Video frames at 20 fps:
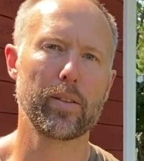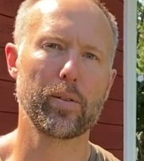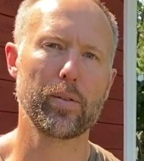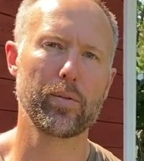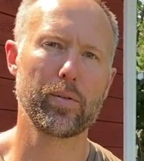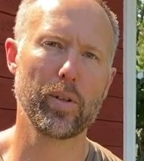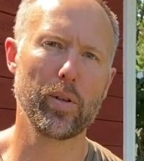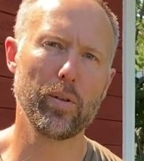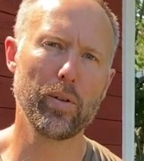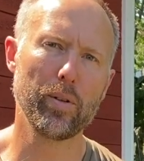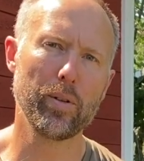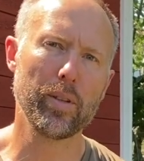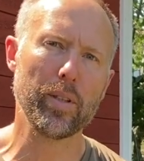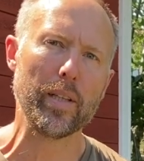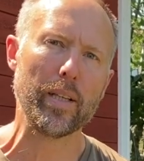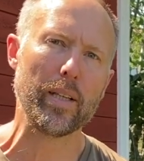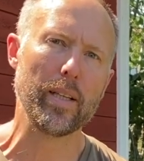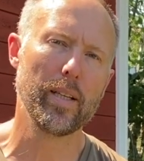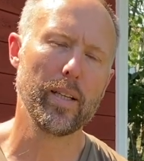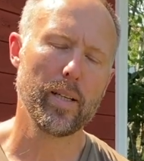controller,
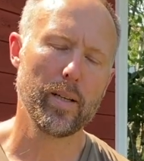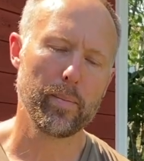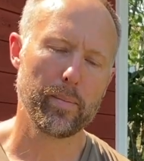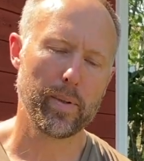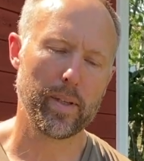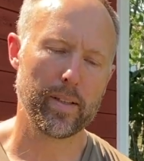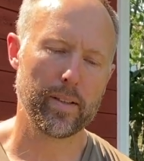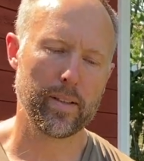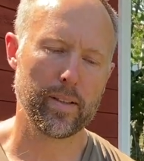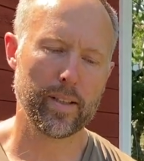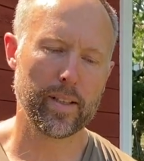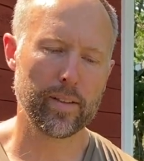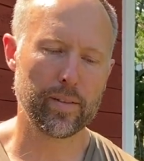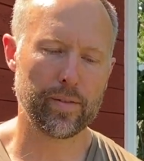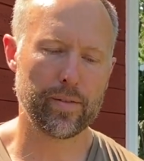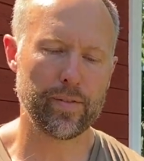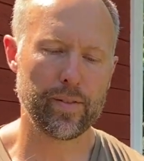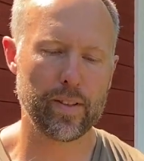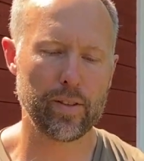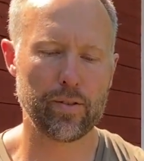but a
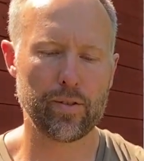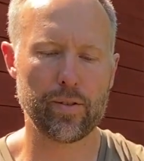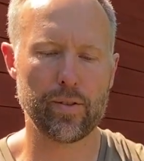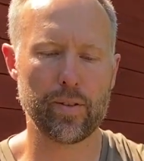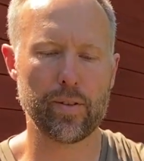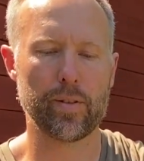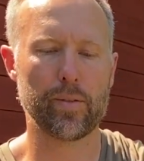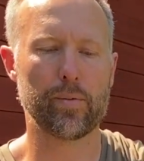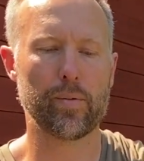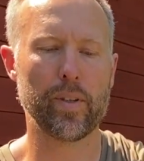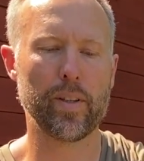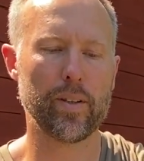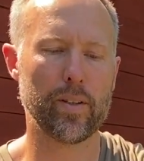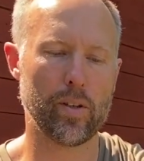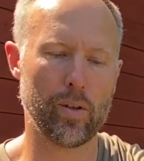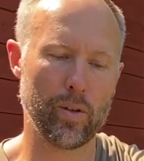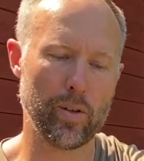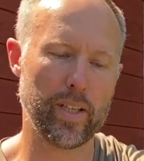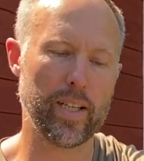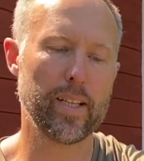nice feature with the
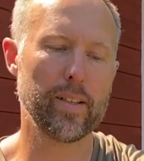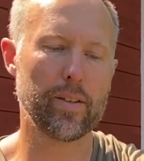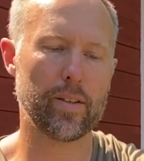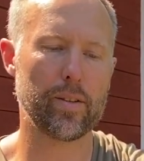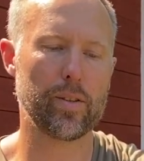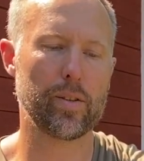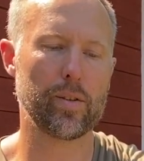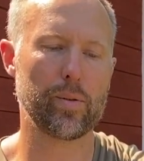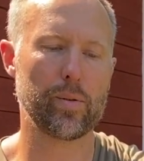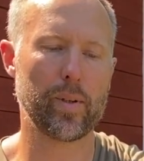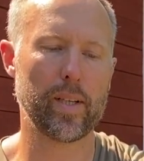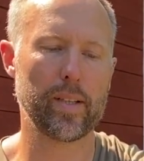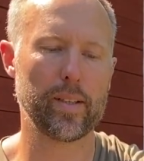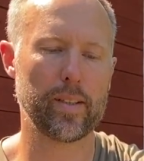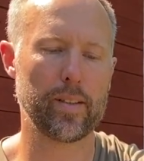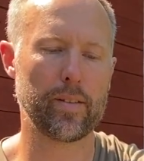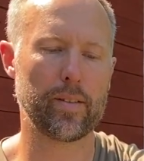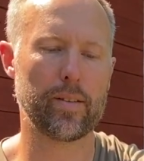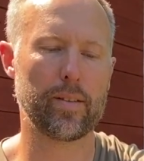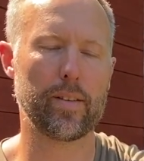old and the new one
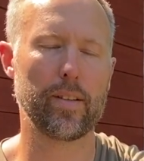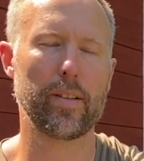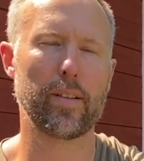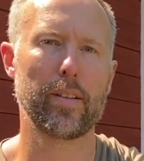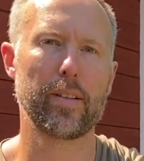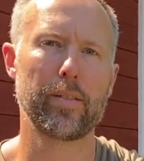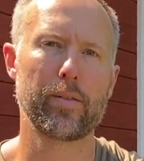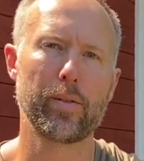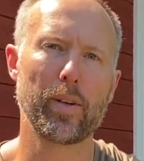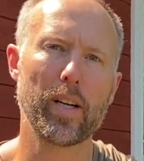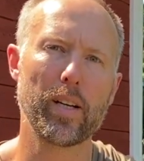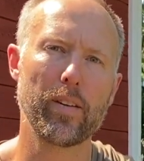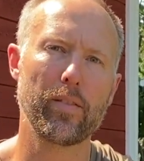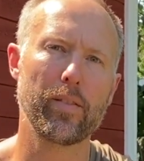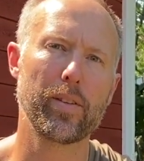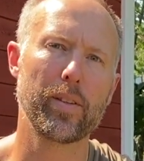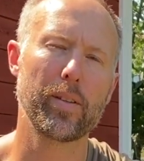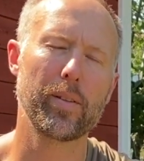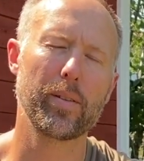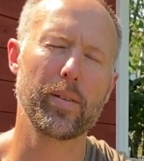is the drive,
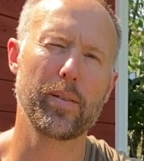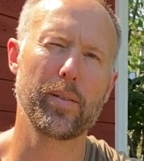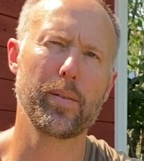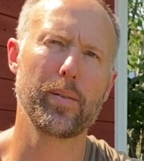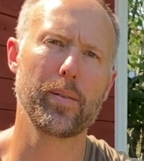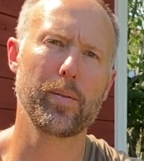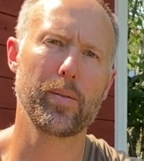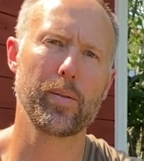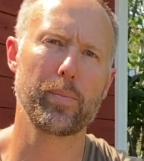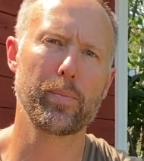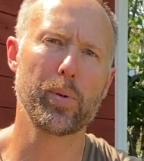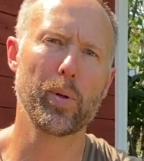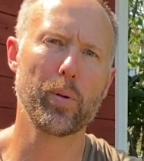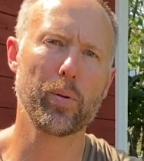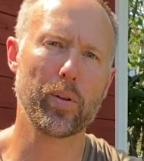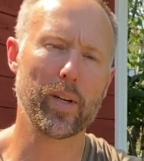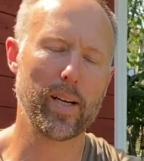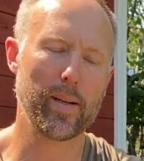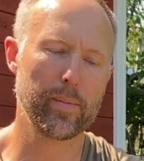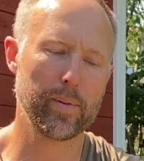or
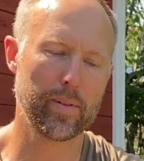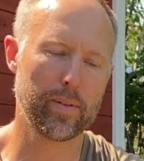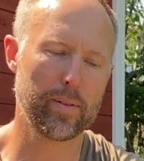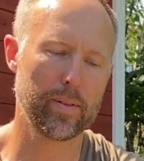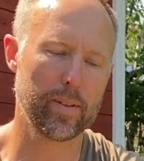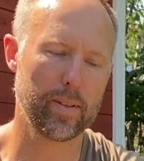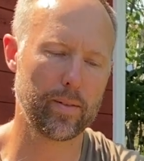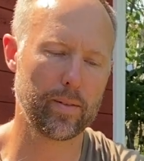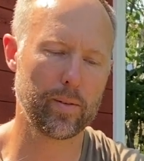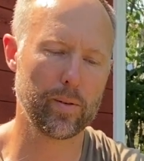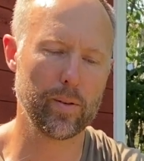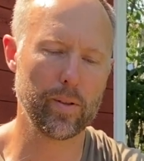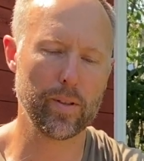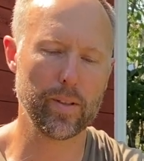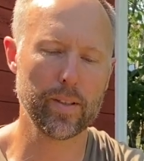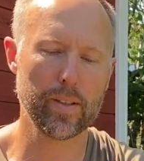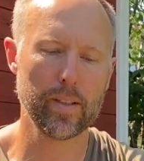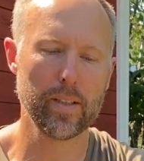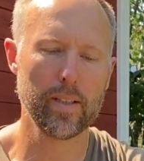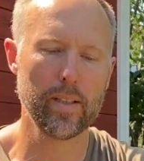programs it's called.
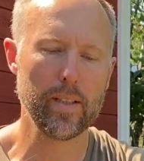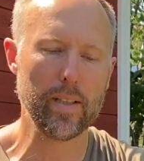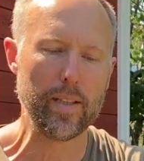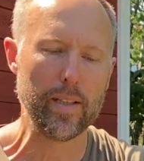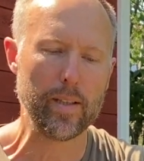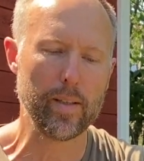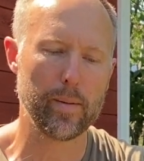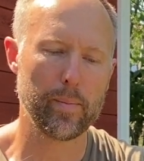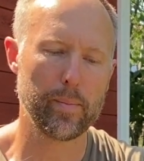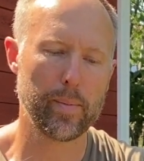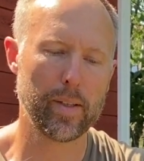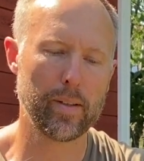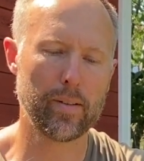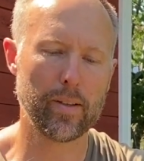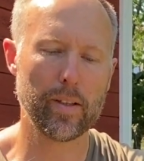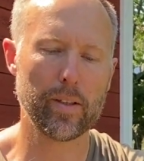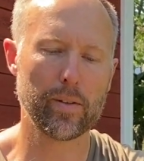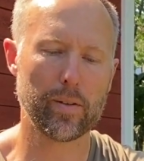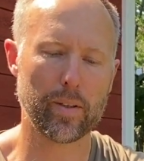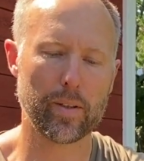
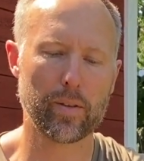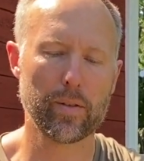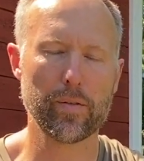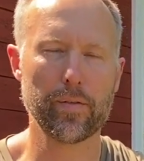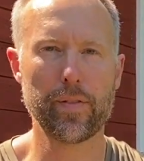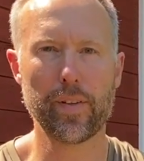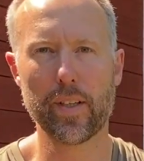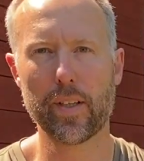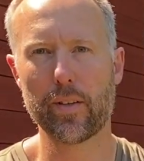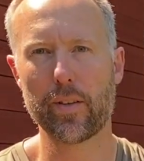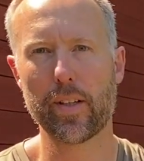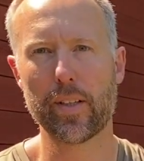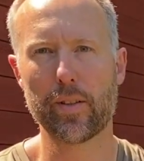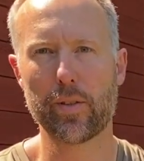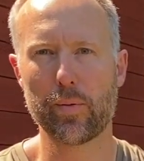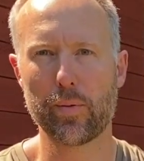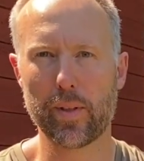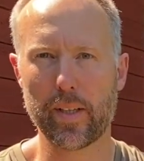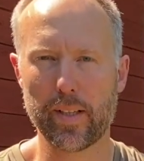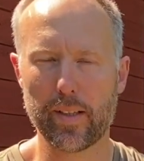Basically you can configure it
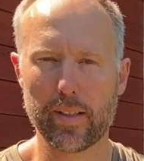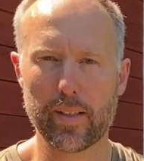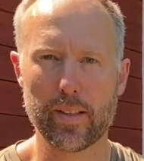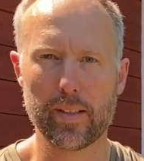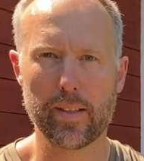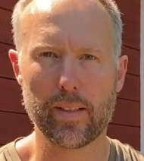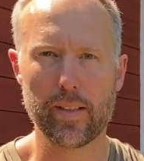to run